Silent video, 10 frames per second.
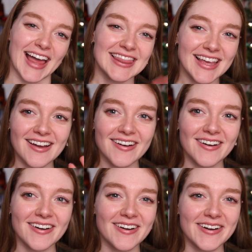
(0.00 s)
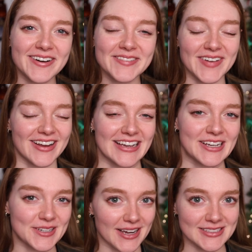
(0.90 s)
Hello, Merry
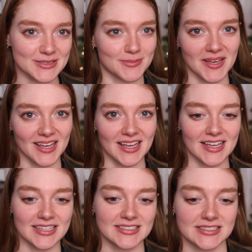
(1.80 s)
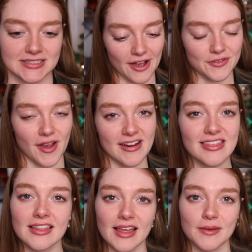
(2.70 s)
Christmas. Now, if you're
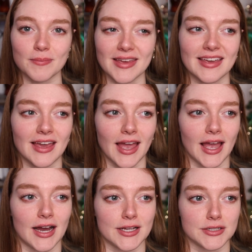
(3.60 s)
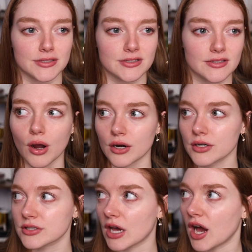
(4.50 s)
anything like me and
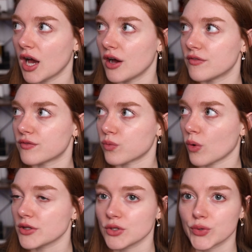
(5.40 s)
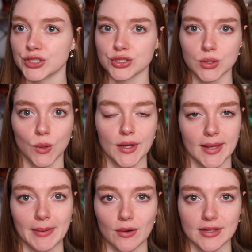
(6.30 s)
part of what you enjoy
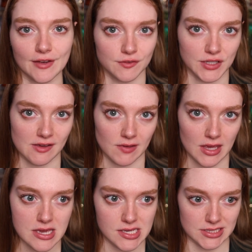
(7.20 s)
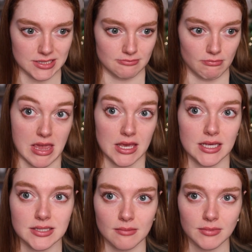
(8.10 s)
about gift giving is
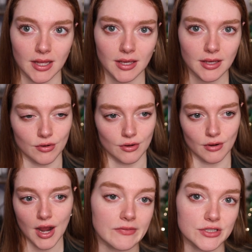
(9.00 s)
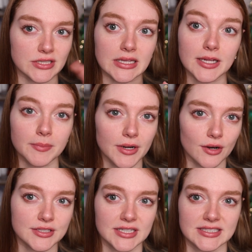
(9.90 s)
making something, if you're even just a little bit
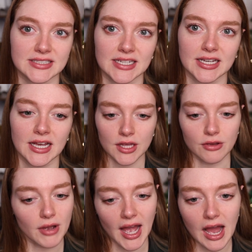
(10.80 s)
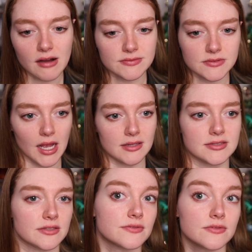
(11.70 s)
artistic, you have piles
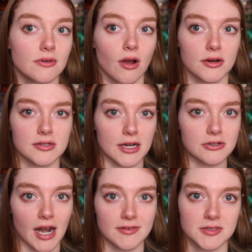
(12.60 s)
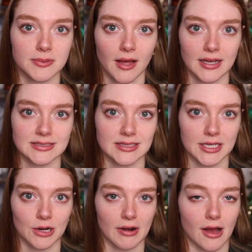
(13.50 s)
of art and craft supplies
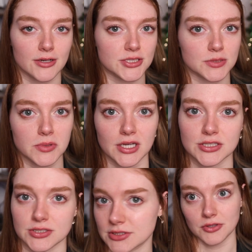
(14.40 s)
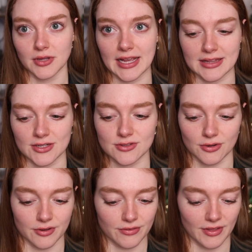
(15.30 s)
laying around just because you like that
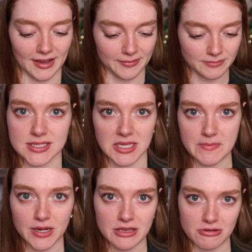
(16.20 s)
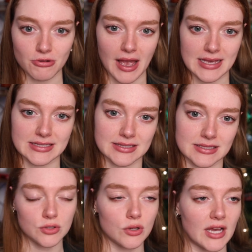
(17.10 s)
sort of thing. As somebody
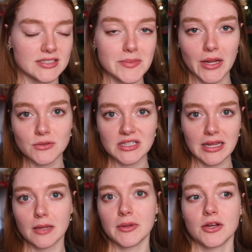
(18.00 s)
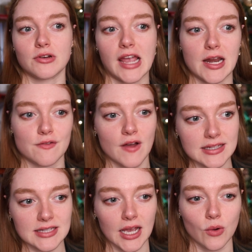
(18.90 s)
who's a little bit creative,
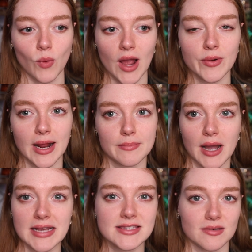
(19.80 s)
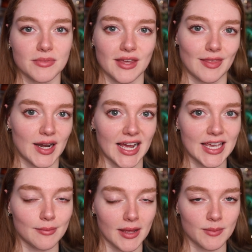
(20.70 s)
it's like, why would I buy something that I
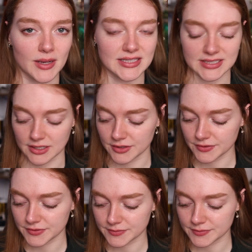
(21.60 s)
can make myself?